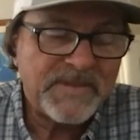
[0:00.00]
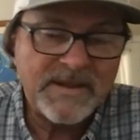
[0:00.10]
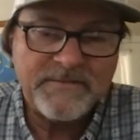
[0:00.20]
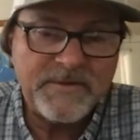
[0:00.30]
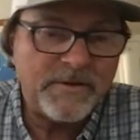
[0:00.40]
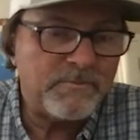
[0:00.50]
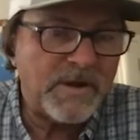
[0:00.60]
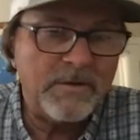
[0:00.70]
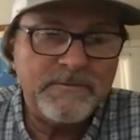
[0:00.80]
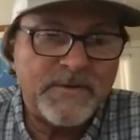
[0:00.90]
If your
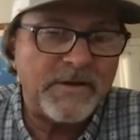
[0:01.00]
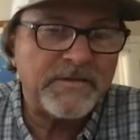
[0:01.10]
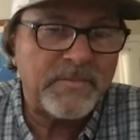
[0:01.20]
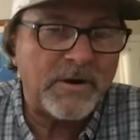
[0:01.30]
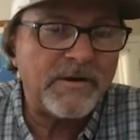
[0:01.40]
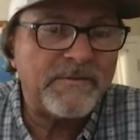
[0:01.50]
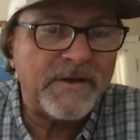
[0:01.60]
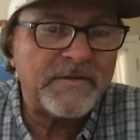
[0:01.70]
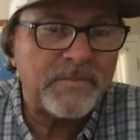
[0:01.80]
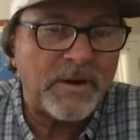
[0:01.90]
boat falls apart, it
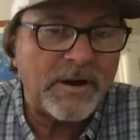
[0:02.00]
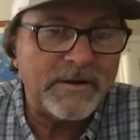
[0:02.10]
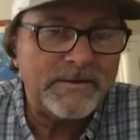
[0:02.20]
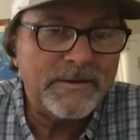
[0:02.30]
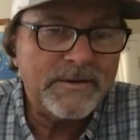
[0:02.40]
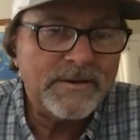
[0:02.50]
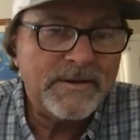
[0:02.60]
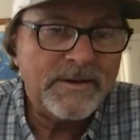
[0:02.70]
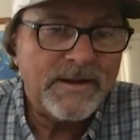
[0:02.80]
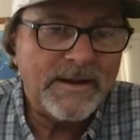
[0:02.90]
falls apart.
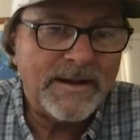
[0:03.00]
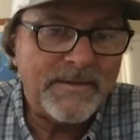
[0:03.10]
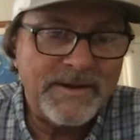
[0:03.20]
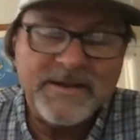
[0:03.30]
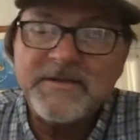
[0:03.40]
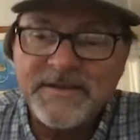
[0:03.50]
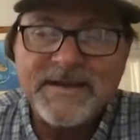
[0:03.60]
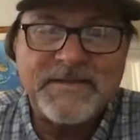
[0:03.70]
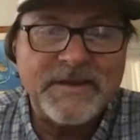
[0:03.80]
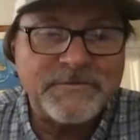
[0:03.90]
And
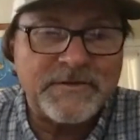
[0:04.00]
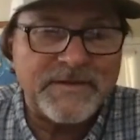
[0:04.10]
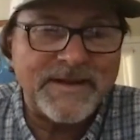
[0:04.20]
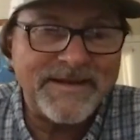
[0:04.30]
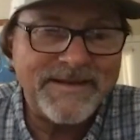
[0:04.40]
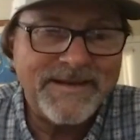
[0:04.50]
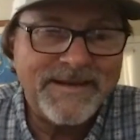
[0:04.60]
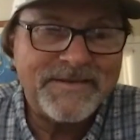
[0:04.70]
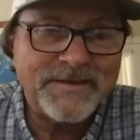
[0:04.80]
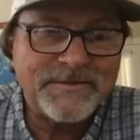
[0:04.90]
it's interesting.
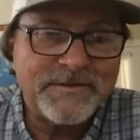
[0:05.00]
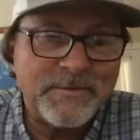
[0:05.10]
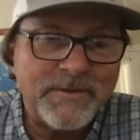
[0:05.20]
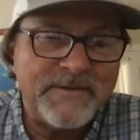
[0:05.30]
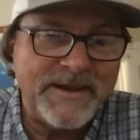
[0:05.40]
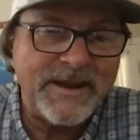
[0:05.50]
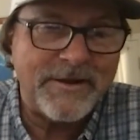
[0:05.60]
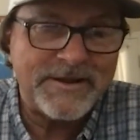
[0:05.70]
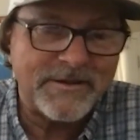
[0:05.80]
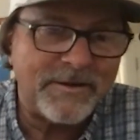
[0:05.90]
It's interesting. We
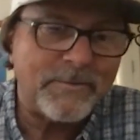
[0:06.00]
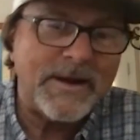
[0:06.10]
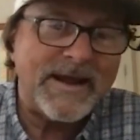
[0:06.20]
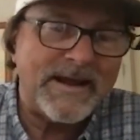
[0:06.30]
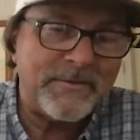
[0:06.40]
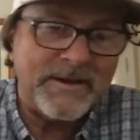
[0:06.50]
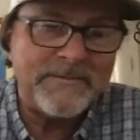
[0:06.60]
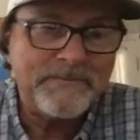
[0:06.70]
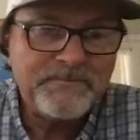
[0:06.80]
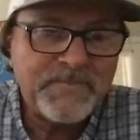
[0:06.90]
video it the whole way.
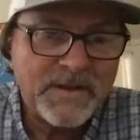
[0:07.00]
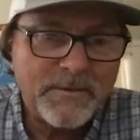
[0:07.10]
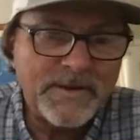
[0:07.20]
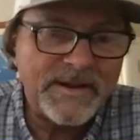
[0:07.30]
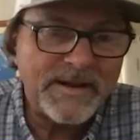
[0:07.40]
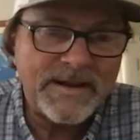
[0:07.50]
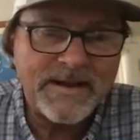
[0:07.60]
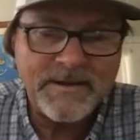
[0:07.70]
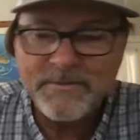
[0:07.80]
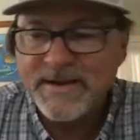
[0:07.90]
We
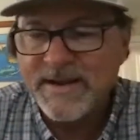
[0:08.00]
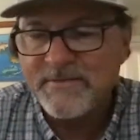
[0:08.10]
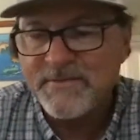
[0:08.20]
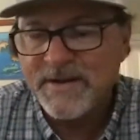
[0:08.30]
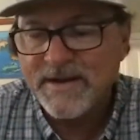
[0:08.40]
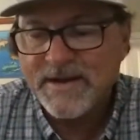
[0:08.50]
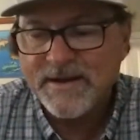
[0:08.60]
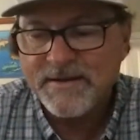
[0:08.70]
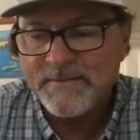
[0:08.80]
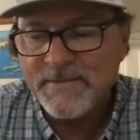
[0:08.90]
have